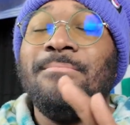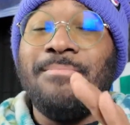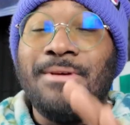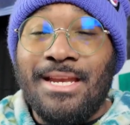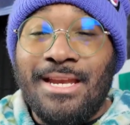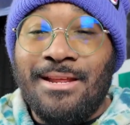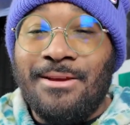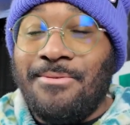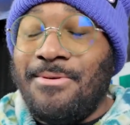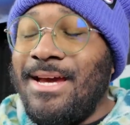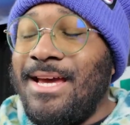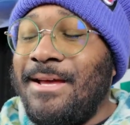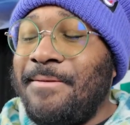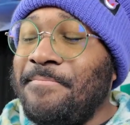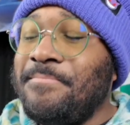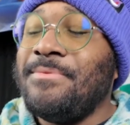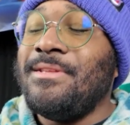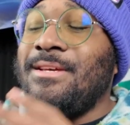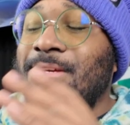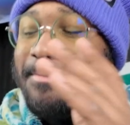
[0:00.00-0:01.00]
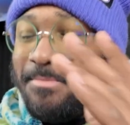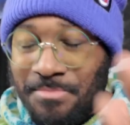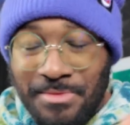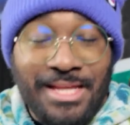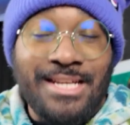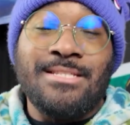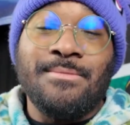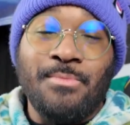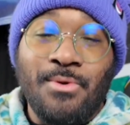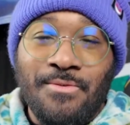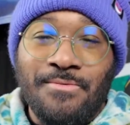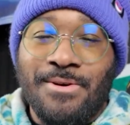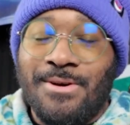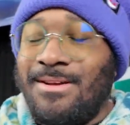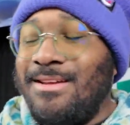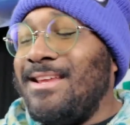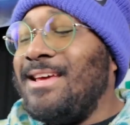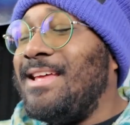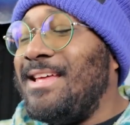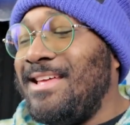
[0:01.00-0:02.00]
But anyway, let's move
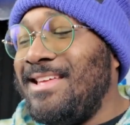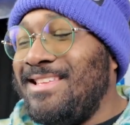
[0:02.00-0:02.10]
on.